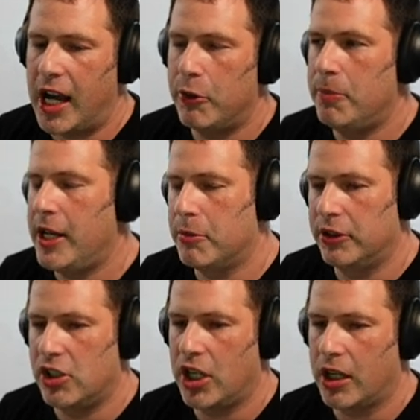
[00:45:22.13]
I would be
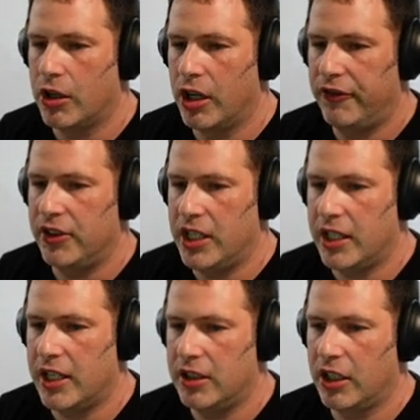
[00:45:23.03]
able to check off
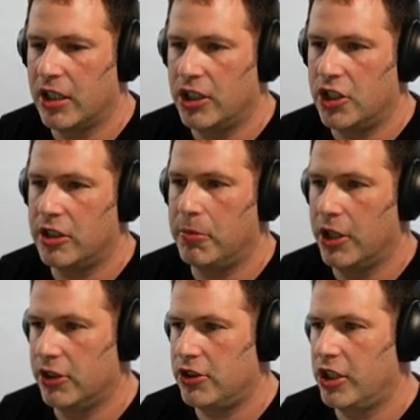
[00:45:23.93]
in the condition
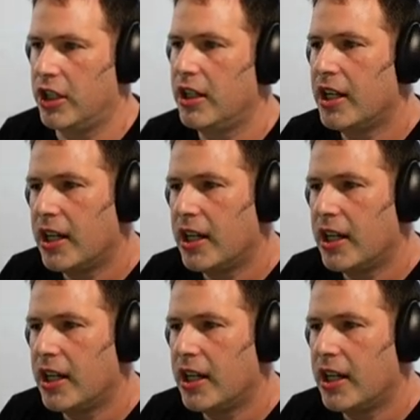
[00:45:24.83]
punisher.